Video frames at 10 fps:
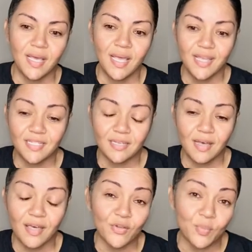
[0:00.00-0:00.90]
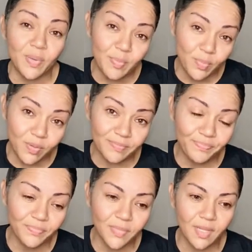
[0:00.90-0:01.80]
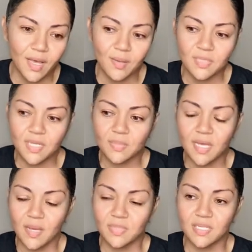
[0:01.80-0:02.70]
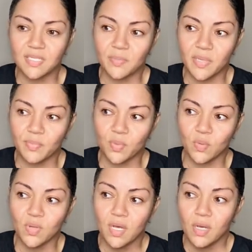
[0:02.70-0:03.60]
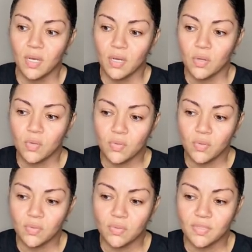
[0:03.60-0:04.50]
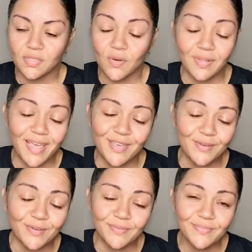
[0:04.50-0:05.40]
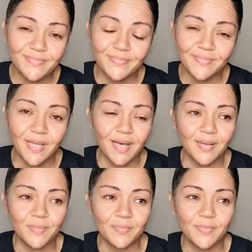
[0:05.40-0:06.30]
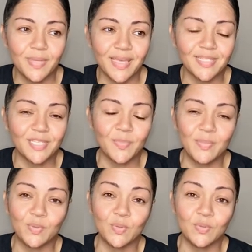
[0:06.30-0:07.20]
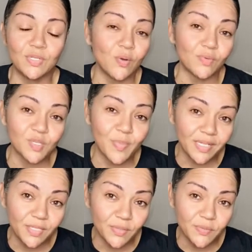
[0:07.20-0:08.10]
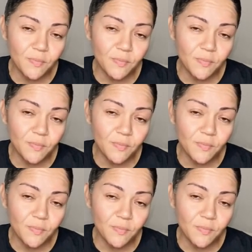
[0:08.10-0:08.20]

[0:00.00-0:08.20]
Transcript: into other people. Um, sometimes into people who don't like you, um, into people who don't respect you,